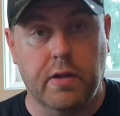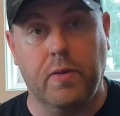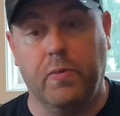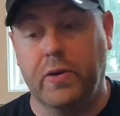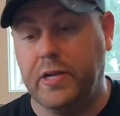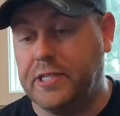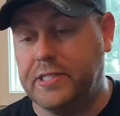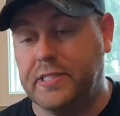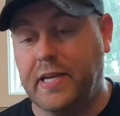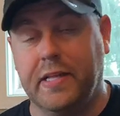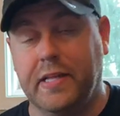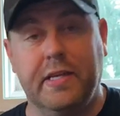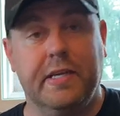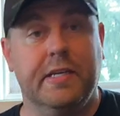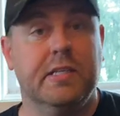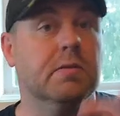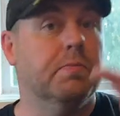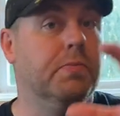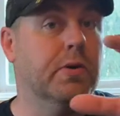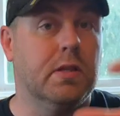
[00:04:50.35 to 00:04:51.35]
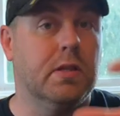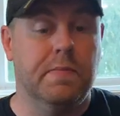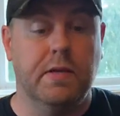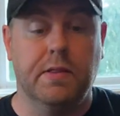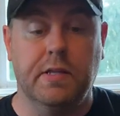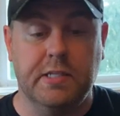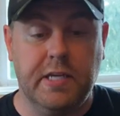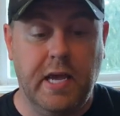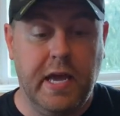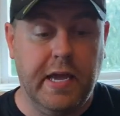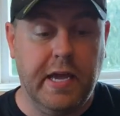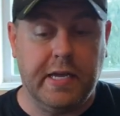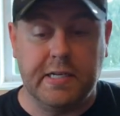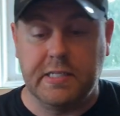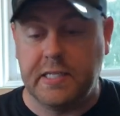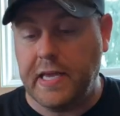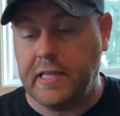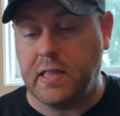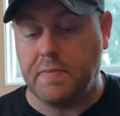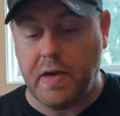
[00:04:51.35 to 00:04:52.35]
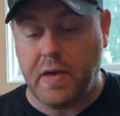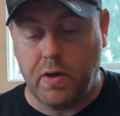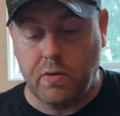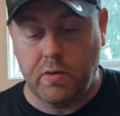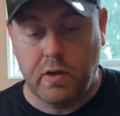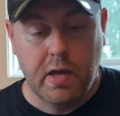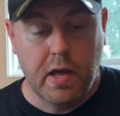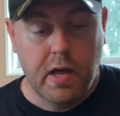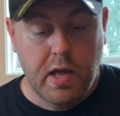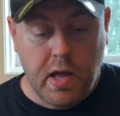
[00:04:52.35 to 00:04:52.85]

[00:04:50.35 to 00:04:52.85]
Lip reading: Then we just take these, put them in the tank and take them out.